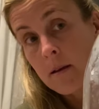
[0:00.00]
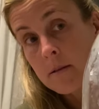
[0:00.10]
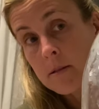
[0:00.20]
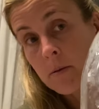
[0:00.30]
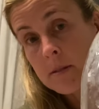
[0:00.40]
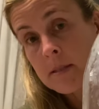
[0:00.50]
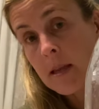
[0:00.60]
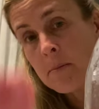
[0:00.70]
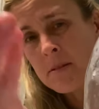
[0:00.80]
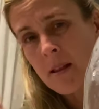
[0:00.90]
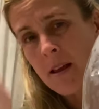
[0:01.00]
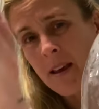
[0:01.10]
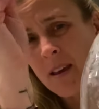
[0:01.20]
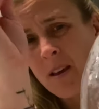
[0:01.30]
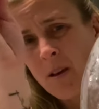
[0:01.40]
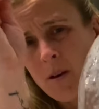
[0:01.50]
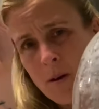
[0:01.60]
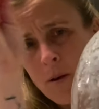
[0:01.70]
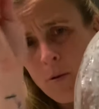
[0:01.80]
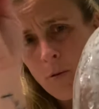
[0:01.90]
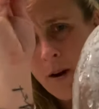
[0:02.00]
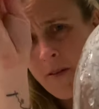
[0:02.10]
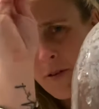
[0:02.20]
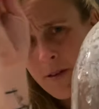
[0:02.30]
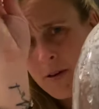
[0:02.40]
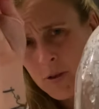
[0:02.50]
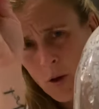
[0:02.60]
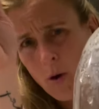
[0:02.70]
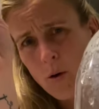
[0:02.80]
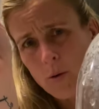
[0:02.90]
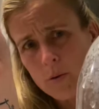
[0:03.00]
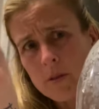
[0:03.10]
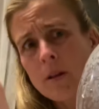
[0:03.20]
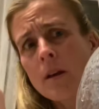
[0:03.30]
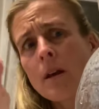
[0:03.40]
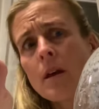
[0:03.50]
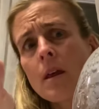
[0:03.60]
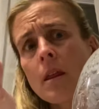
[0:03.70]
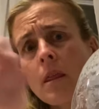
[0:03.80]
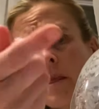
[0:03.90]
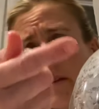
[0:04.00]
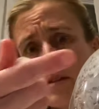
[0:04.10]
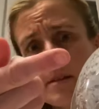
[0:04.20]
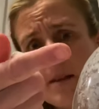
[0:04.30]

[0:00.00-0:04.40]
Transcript: So it seems like wherever there's cold, this is